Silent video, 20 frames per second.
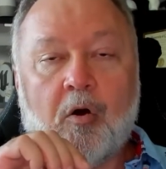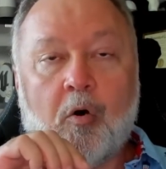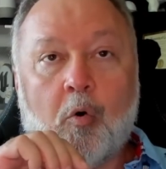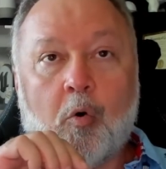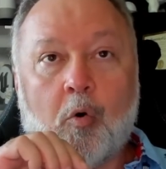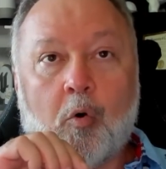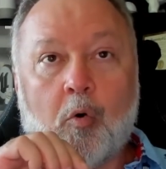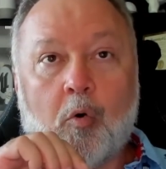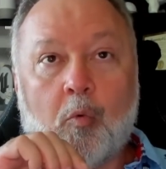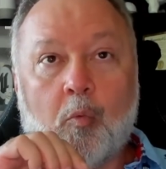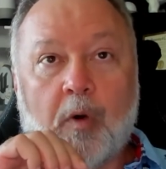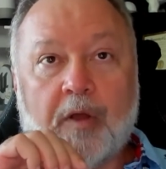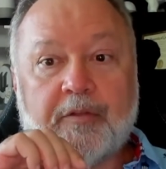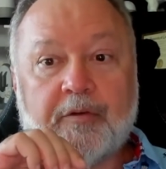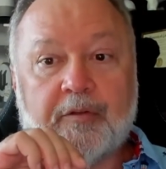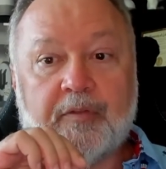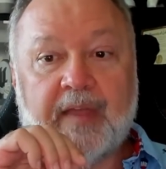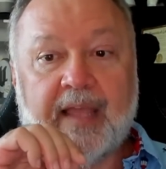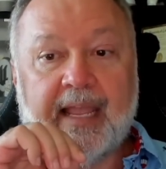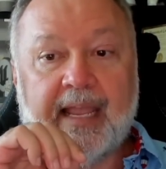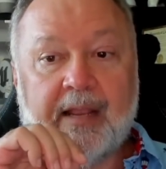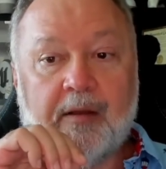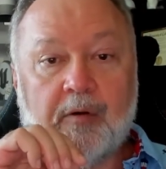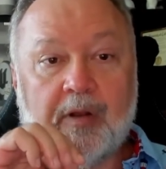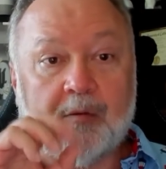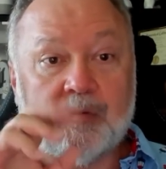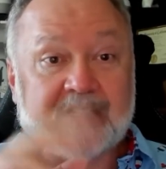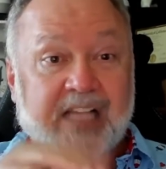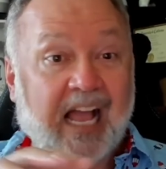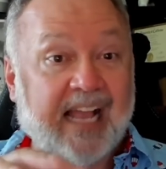or whether they it
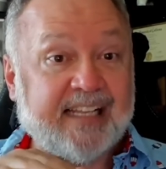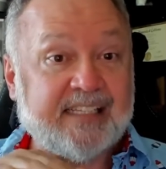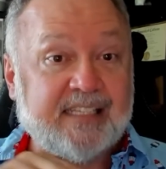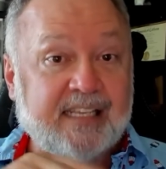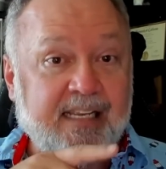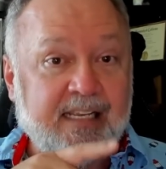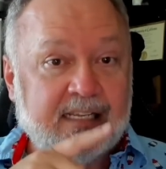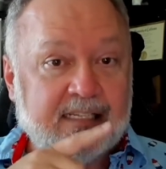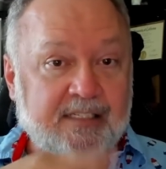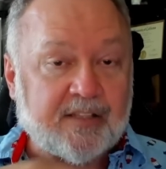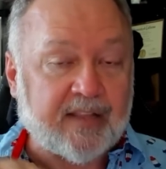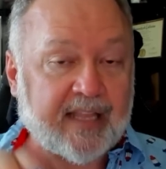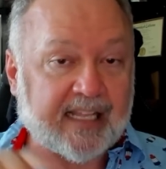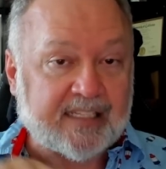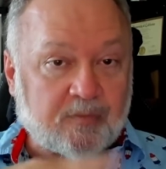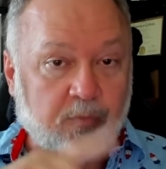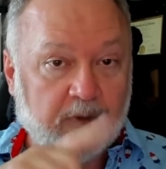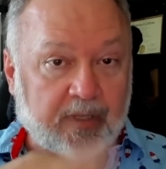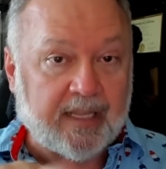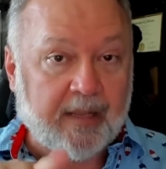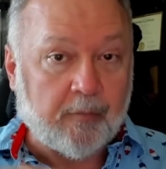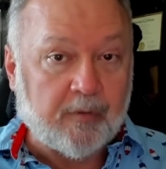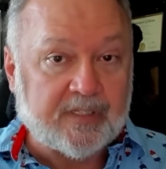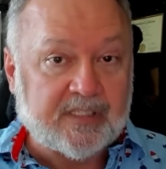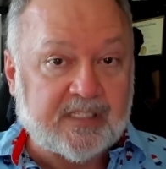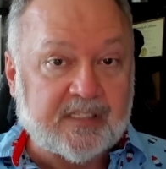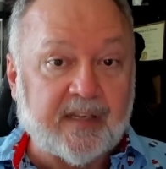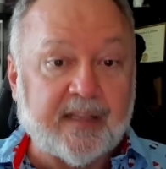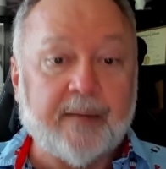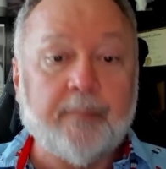was icy, so that's when they would
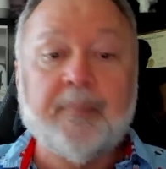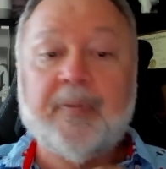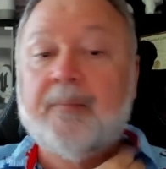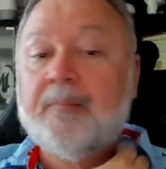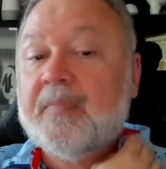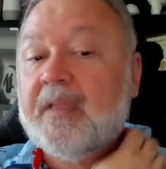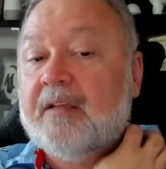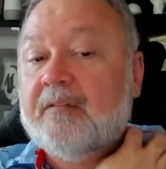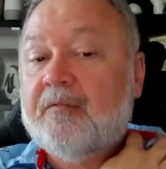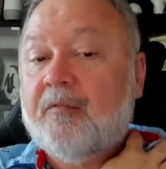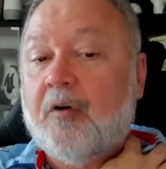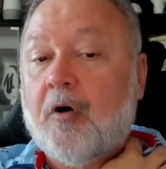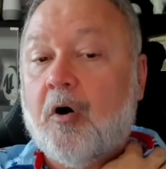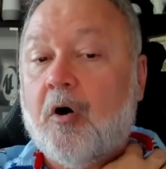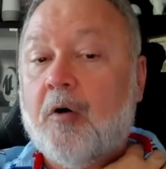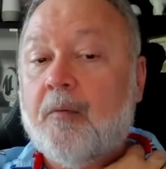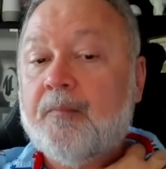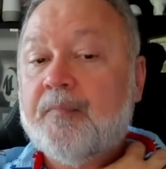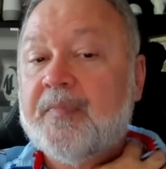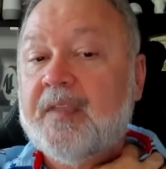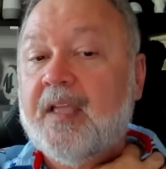slip and fall.